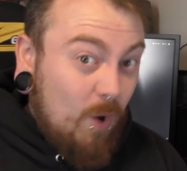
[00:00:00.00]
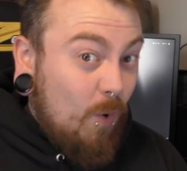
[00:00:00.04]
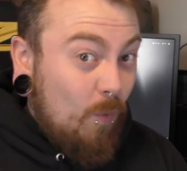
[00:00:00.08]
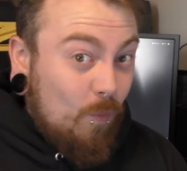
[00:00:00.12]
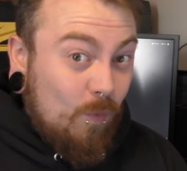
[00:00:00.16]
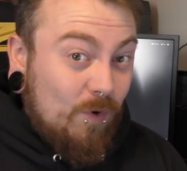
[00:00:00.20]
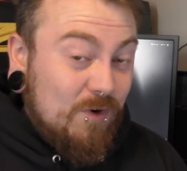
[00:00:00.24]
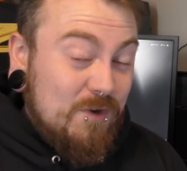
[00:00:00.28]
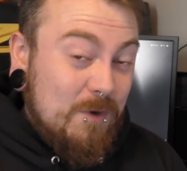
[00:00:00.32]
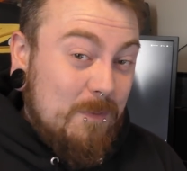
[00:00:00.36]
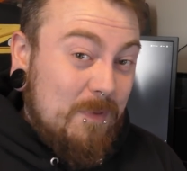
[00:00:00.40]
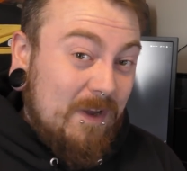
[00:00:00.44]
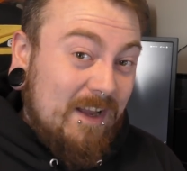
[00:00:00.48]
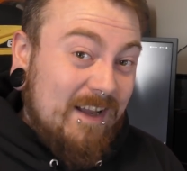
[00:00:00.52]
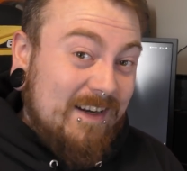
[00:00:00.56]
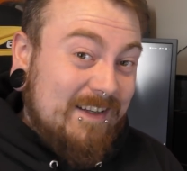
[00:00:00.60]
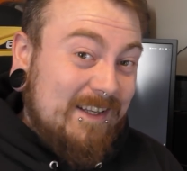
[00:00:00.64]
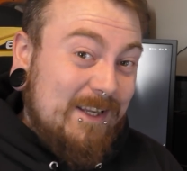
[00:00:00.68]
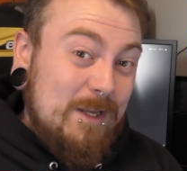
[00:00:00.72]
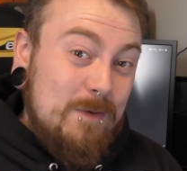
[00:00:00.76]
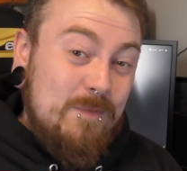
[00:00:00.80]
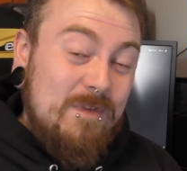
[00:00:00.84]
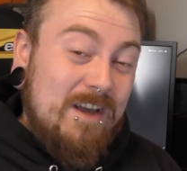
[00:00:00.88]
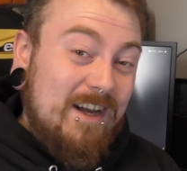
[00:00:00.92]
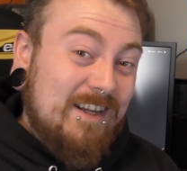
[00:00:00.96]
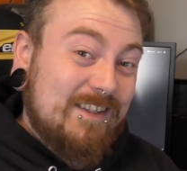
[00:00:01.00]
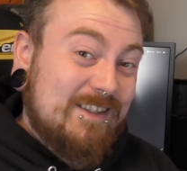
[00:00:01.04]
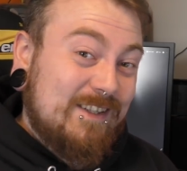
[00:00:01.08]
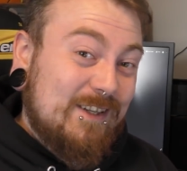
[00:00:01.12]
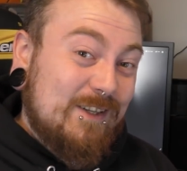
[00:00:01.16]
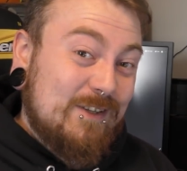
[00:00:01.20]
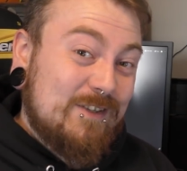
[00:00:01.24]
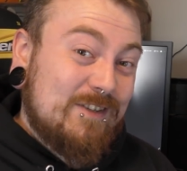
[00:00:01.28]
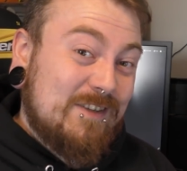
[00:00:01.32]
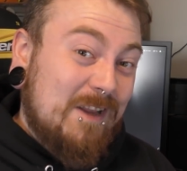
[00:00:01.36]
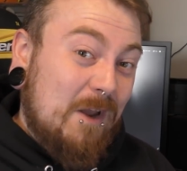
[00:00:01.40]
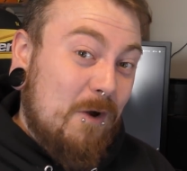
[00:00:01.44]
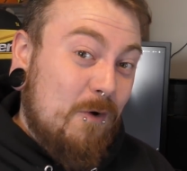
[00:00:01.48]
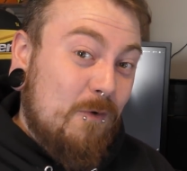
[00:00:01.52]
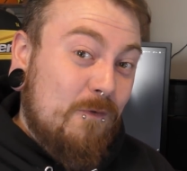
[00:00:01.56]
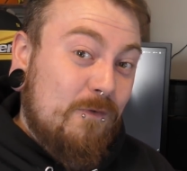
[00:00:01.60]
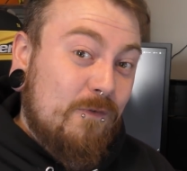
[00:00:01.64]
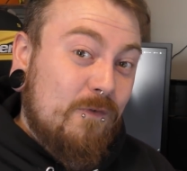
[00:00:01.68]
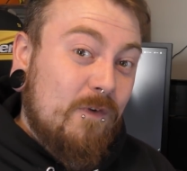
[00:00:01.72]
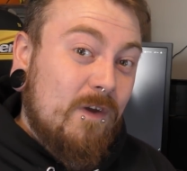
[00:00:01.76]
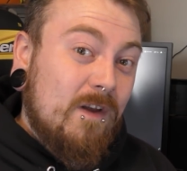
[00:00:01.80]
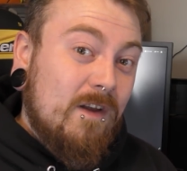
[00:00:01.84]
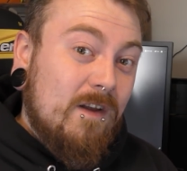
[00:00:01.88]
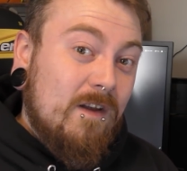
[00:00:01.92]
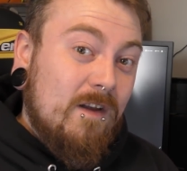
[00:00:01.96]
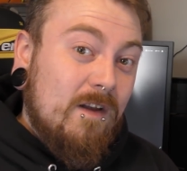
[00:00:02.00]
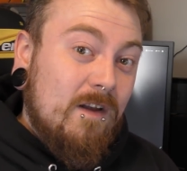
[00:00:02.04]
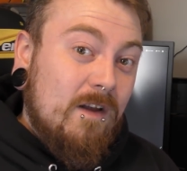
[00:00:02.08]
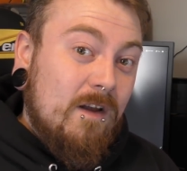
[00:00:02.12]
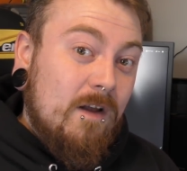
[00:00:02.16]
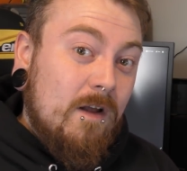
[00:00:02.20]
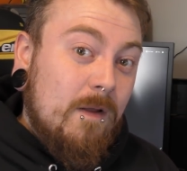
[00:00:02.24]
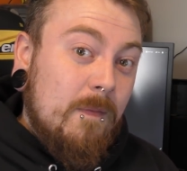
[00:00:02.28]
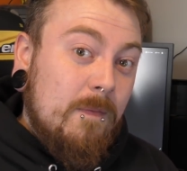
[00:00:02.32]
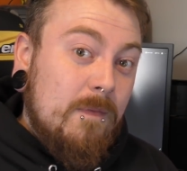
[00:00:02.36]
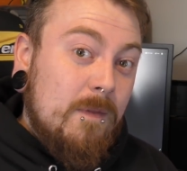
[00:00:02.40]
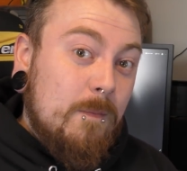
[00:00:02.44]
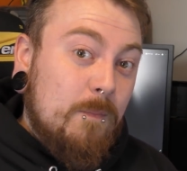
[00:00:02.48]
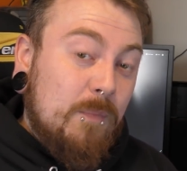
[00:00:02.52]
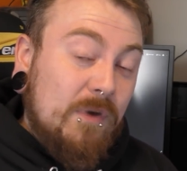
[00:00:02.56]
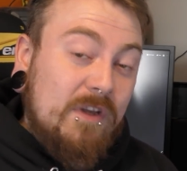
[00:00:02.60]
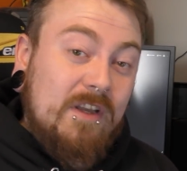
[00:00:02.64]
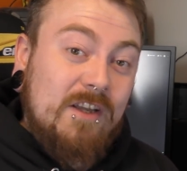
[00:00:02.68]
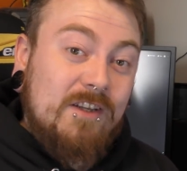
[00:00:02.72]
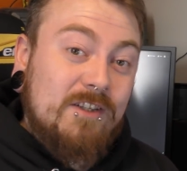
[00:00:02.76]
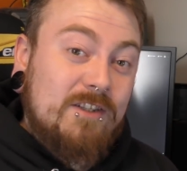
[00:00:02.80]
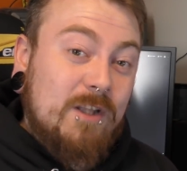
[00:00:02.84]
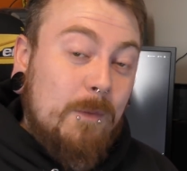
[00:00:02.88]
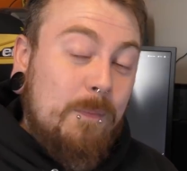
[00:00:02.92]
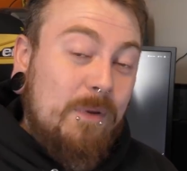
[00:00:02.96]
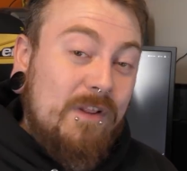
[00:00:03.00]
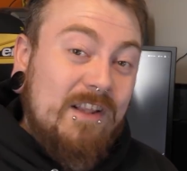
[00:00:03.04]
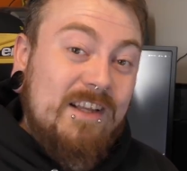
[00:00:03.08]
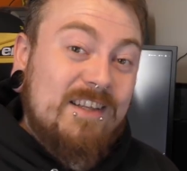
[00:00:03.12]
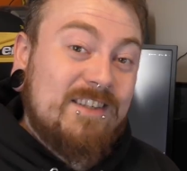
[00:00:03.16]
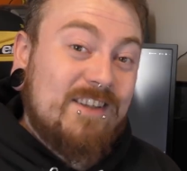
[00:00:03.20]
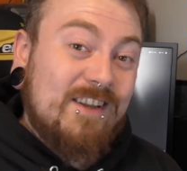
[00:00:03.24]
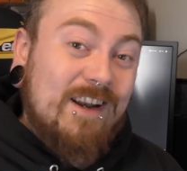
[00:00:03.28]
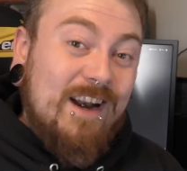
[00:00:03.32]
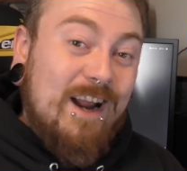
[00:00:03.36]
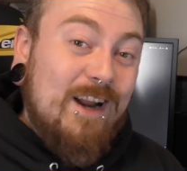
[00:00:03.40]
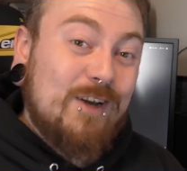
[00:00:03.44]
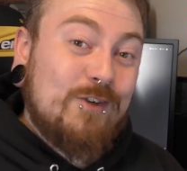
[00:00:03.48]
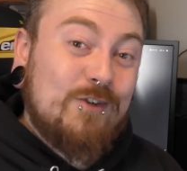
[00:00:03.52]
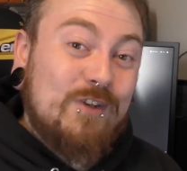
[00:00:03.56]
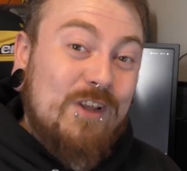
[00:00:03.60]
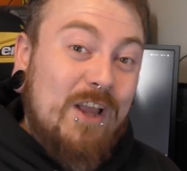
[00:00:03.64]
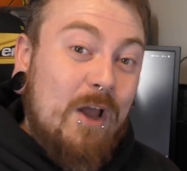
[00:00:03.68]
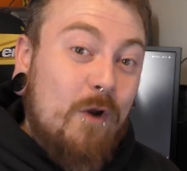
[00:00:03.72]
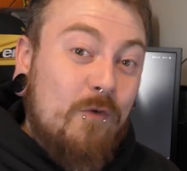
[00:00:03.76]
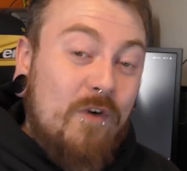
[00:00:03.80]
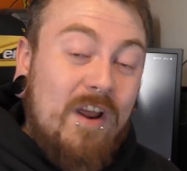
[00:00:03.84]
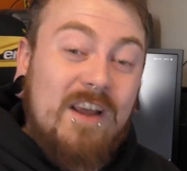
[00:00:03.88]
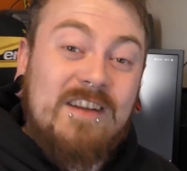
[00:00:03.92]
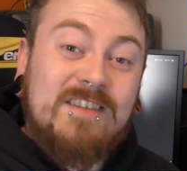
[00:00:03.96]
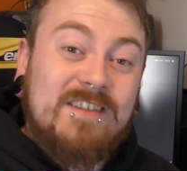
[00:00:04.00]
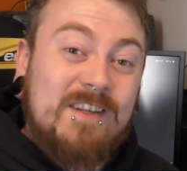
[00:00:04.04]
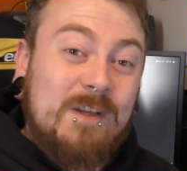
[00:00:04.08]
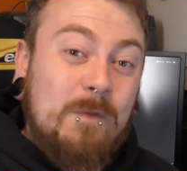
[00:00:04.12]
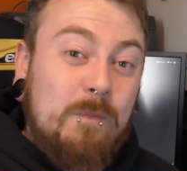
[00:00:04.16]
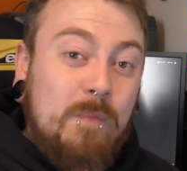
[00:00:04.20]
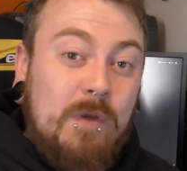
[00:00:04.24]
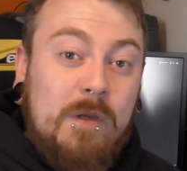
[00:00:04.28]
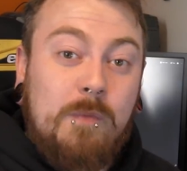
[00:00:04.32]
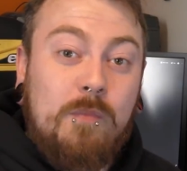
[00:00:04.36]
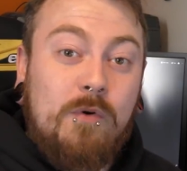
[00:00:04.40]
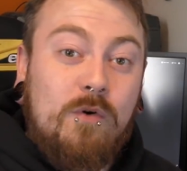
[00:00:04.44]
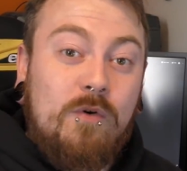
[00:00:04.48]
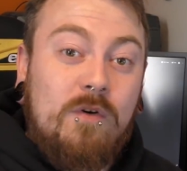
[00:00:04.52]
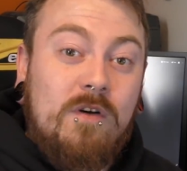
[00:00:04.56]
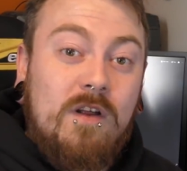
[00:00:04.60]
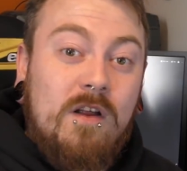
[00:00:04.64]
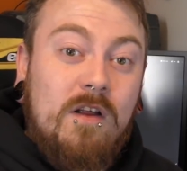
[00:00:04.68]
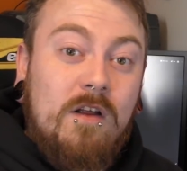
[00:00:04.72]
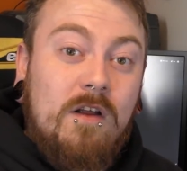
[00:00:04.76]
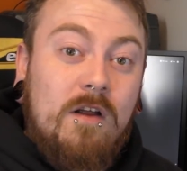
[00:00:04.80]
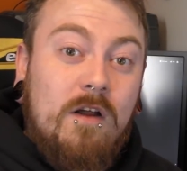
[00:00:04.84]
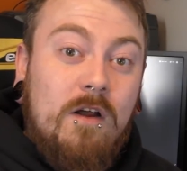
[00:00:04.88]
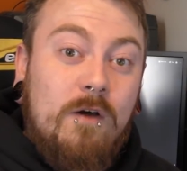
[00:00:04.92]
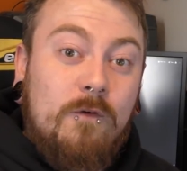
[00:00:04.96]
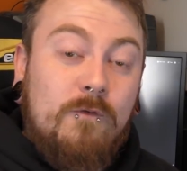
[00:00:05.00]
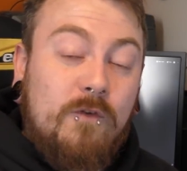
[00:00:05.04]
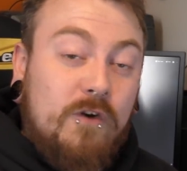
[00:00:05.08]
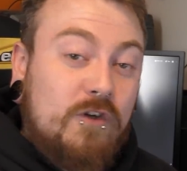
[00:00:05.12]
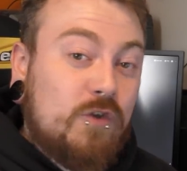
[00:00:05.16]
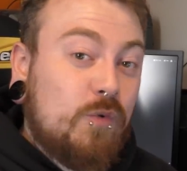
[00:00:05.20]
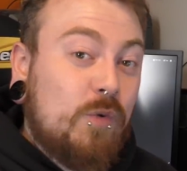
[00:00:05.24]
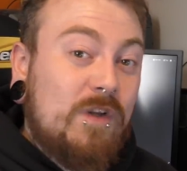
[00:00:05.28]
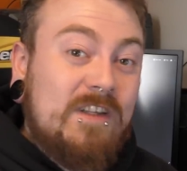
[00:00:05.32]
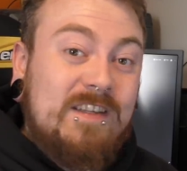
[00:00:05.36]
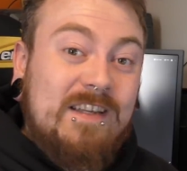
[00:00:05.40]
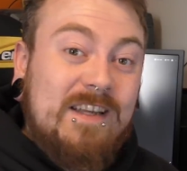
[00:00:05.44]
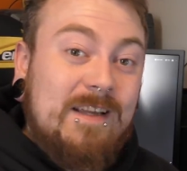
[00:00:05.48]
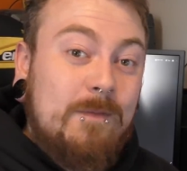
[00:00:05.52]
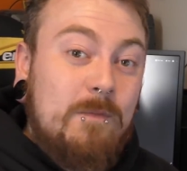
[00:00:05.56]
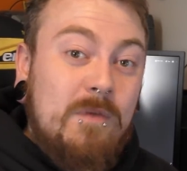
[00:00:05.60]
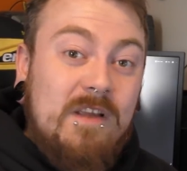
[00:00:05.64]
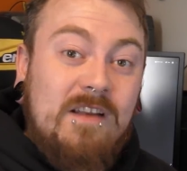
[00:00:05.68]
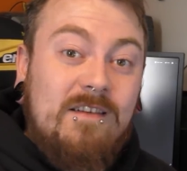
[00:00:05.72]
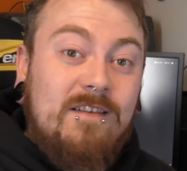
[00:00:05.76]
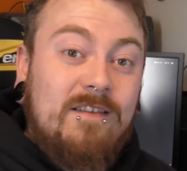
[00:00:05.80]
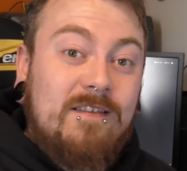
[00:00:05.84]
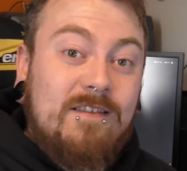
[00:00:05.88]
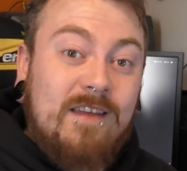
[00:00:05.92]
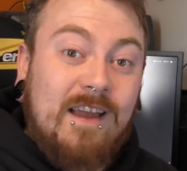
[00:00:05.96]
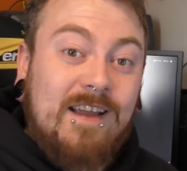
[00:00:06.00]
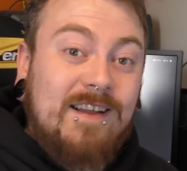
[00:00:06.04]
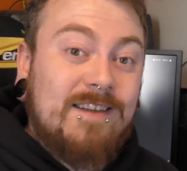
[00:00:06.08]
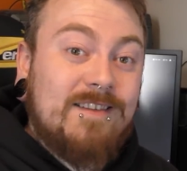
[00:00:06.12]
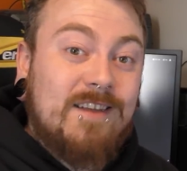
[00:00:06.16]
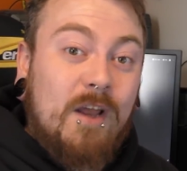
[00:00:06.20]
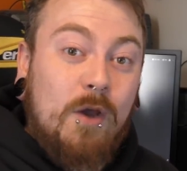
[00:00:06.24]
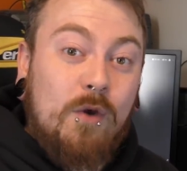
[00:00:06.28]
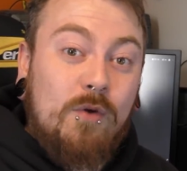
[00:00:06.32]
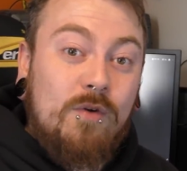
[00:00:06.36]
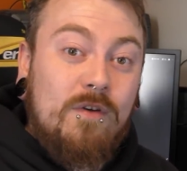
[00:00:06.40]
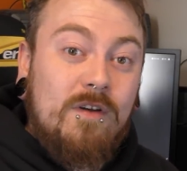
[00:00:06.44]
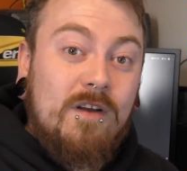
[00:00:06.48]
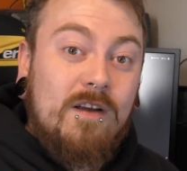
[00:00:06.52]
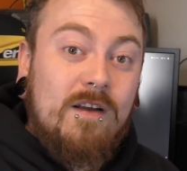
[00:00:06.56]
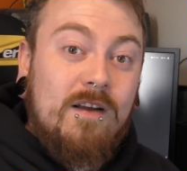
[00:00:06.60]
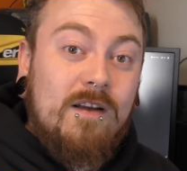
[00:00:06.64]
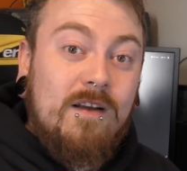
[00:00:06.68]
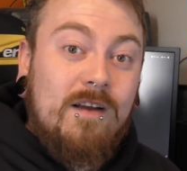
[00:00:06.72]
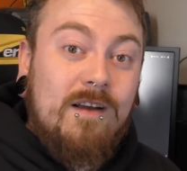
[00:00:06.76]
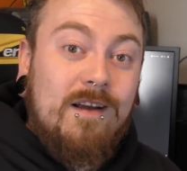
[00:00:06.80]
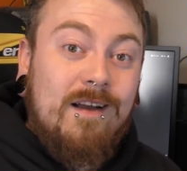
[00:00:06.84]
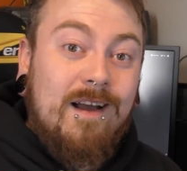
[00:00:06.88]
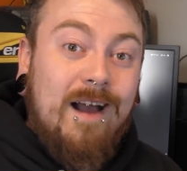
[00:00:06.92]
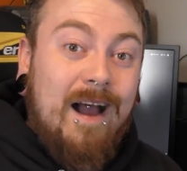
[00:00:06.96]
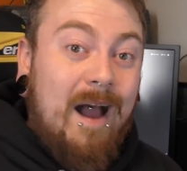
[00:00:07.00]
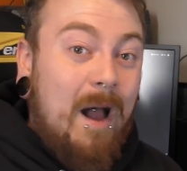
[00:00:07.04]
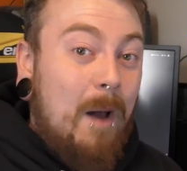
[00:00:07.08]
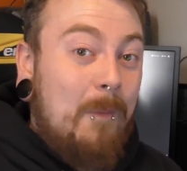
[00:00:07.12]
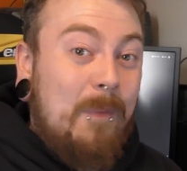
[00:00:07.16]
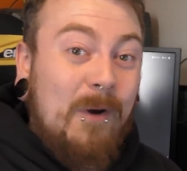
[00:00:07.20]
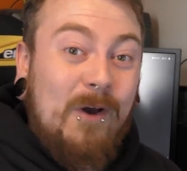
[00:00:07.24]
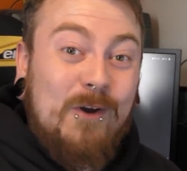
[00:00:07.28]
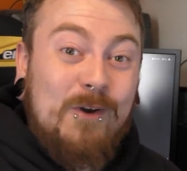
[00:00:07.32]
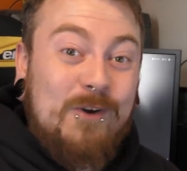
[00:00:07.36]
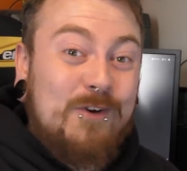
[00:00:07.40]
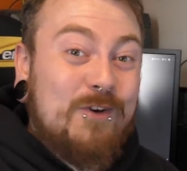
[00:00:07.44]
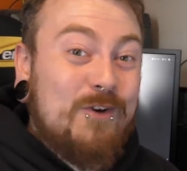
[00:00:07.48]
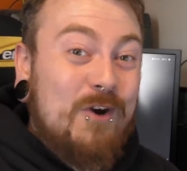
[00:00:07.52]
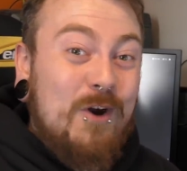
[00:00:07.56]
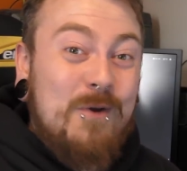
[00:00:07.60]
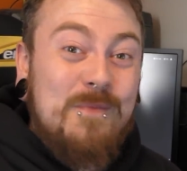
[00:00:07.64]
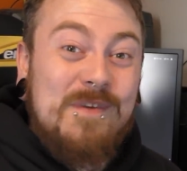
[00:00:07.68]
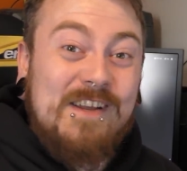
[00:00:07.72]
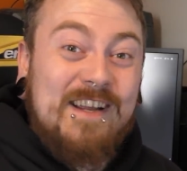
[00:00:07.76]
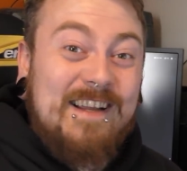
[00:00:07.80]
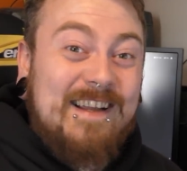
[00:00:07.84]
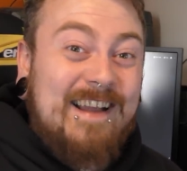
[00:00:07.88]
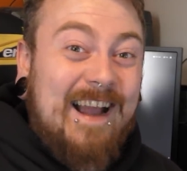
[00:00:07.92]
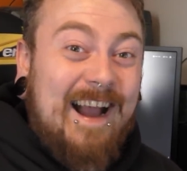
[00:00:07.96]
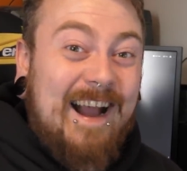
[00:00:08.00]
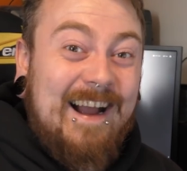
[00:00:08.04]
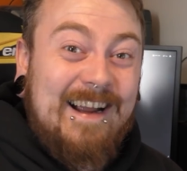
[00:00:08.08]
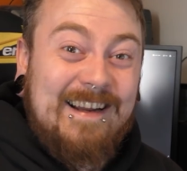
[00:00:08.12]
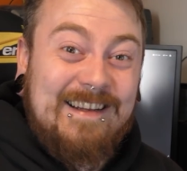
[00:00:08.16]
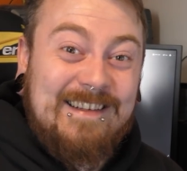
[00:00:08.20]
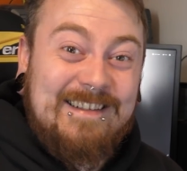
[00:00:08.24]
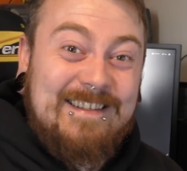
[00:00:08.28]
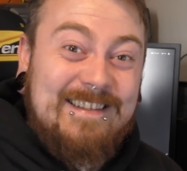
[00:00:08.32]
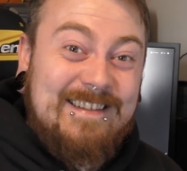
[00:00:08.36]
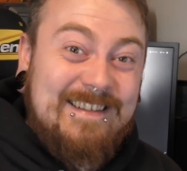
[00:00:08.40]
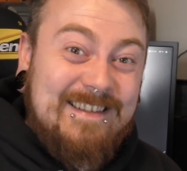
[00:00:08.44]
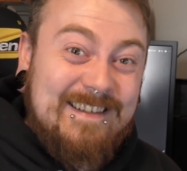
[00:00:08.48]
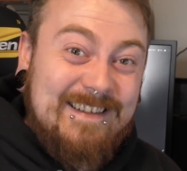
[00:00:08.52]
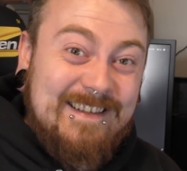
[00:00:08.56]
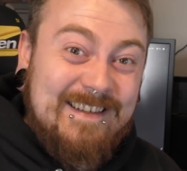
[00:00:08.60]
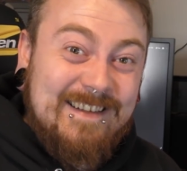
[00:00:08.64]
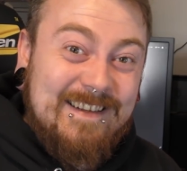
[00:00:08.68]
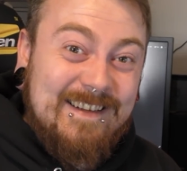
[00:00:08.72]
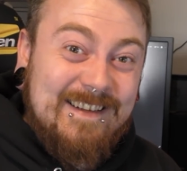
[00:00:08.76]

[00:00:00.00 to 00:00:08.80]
Well, you better keep that to yourself, because the police are actually arresting people for tweeting mean things out about grooming gangs.